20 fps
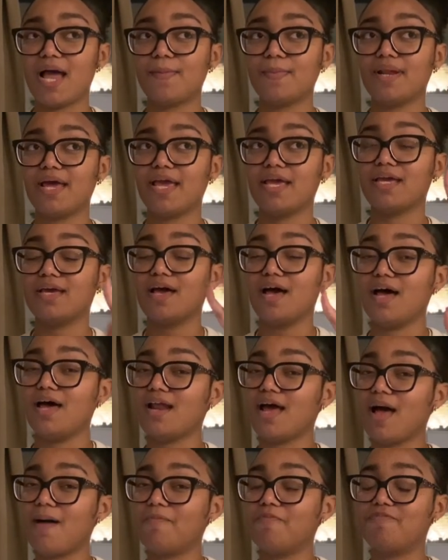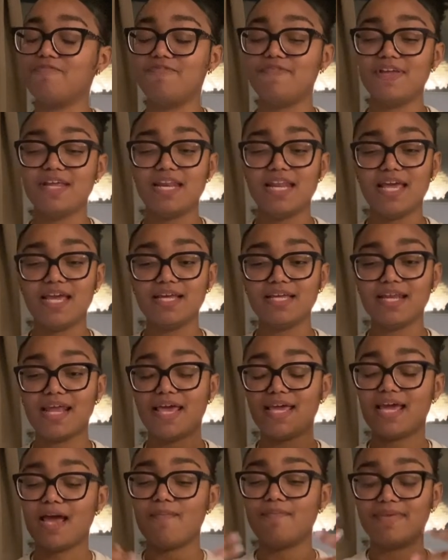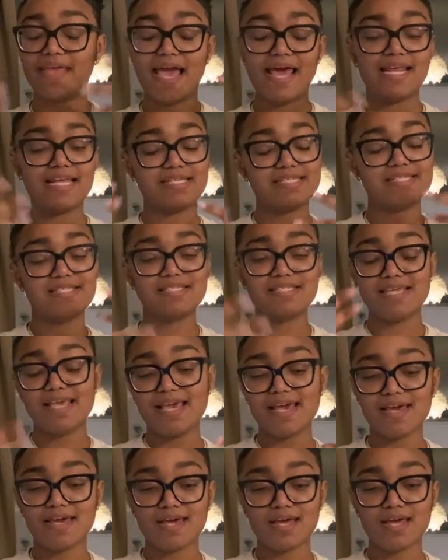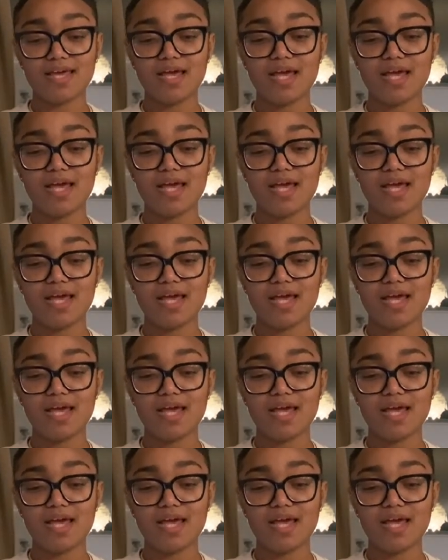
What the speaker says: I'm like, God, I'm feeling like I'm getting sick.